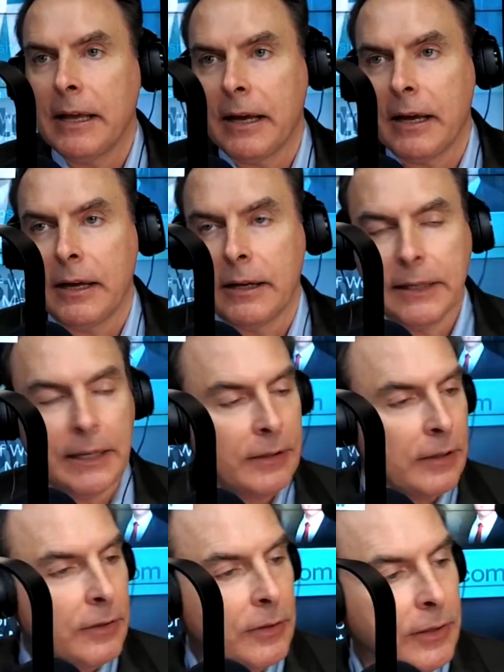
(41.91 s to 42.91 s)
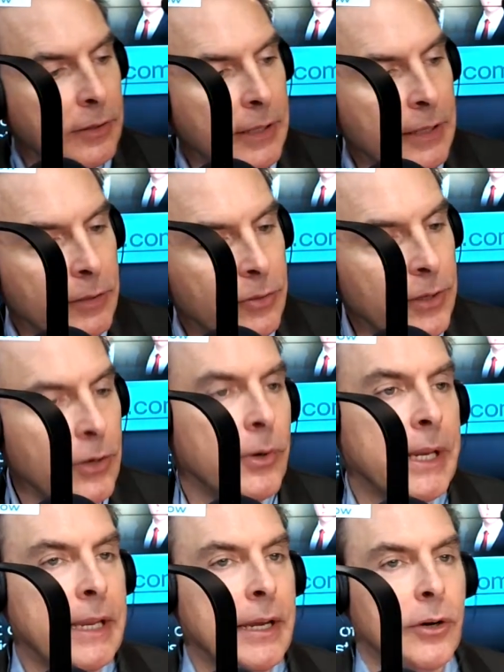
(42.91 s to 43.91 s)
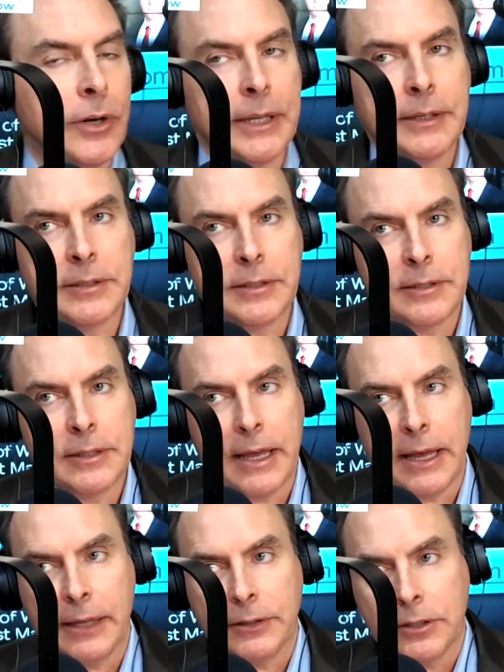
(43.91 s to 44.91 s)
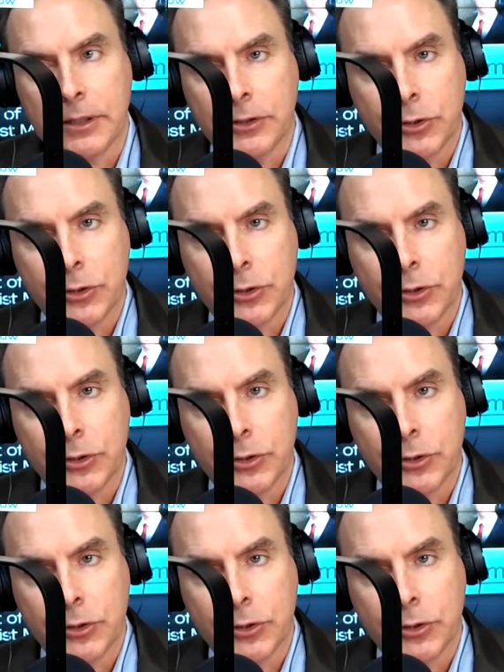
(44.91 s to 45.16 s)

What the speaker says: again, the theory here is that